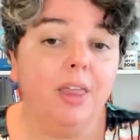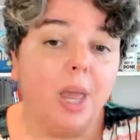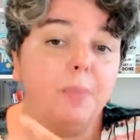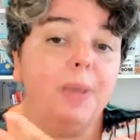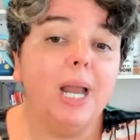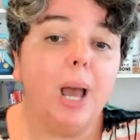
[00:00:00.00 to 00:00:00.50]

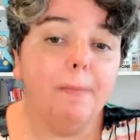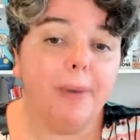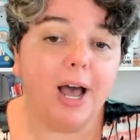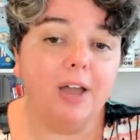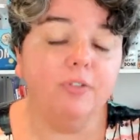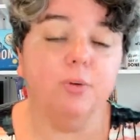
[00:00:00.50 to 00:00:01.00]
that may not
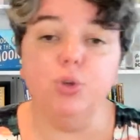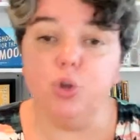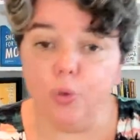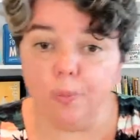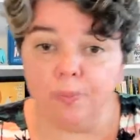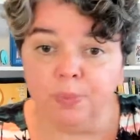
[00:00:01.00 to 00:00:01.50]
buy from
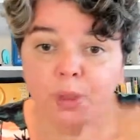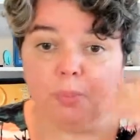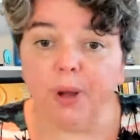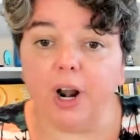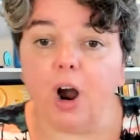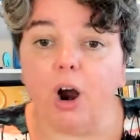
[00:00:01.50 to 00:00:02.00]
you,
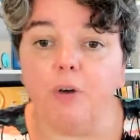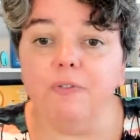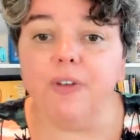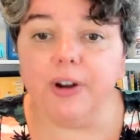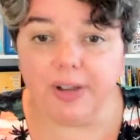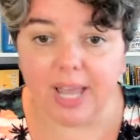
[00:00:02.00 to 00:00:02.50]
but are
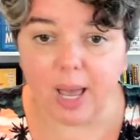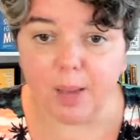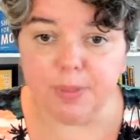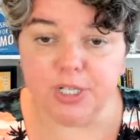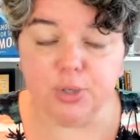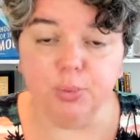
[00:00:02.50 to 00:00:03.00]
very
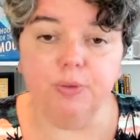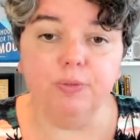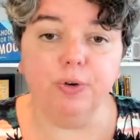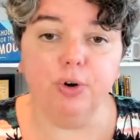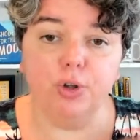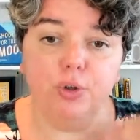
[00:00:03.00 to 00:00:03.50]
happy to
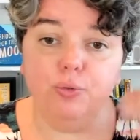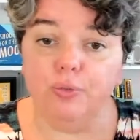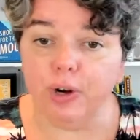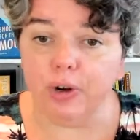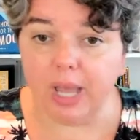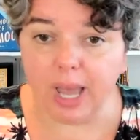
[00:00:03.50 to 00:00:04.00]
refer you,
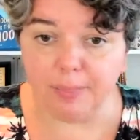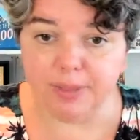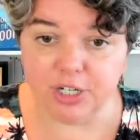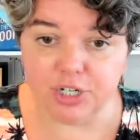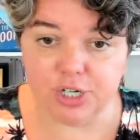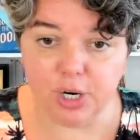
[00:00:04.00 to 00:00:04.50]
very happy
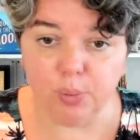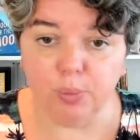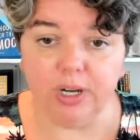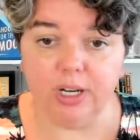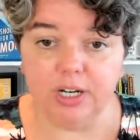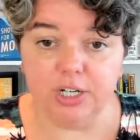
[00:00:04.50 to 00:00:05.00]
to share
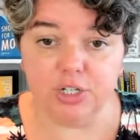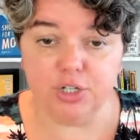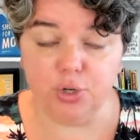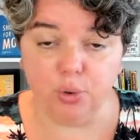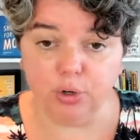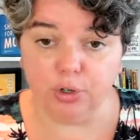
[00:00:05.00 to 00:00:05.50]
what it is
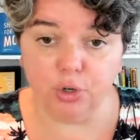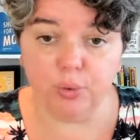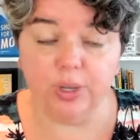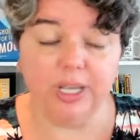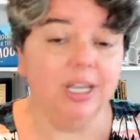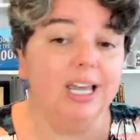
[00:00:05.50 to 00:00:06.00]
you're
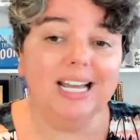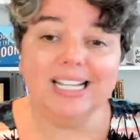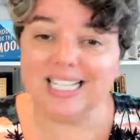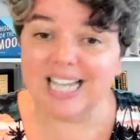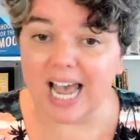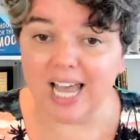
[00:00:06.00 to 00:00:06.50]
doing,
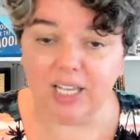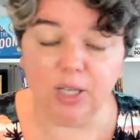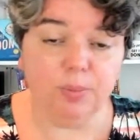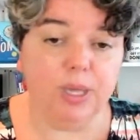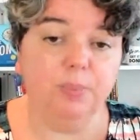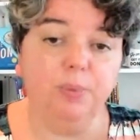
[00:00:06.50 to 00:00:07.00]

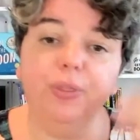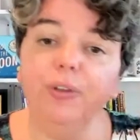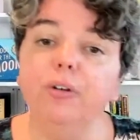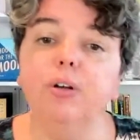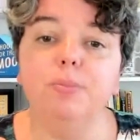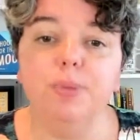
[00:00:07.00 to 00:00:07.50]
tagging people.
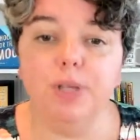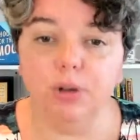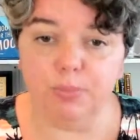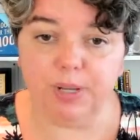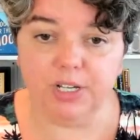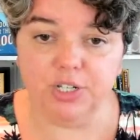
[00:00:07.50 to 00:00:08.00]
They're going to be your
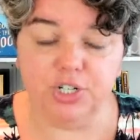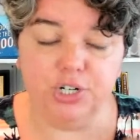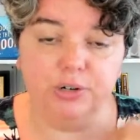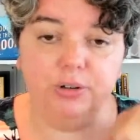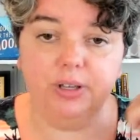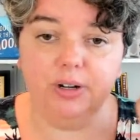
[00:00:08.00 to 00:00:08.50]
biggest
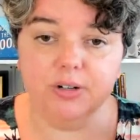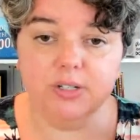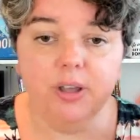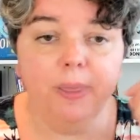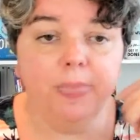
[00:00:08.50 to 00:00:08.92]
cheerleaders.